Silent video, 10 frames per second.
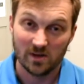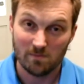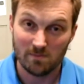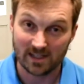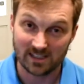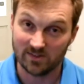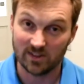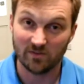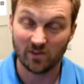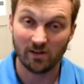massive
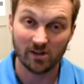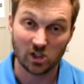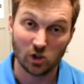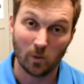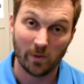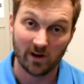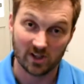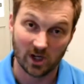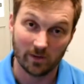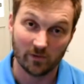in a very short period
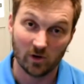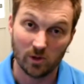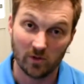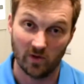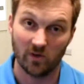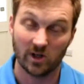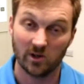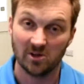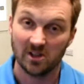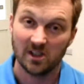of time for a movie
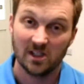role,